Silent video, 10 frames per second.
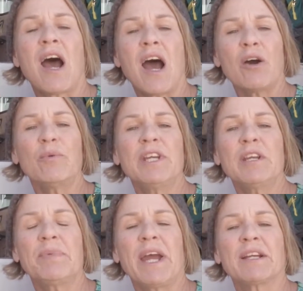how we
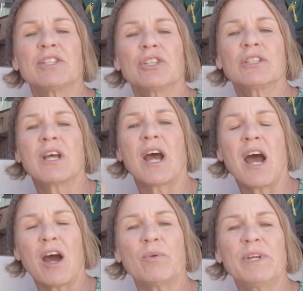get packages,
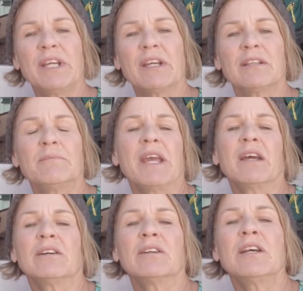how we get
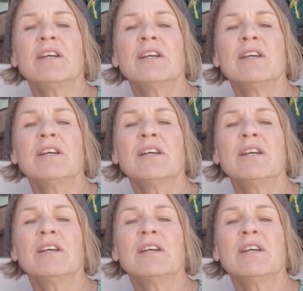mail.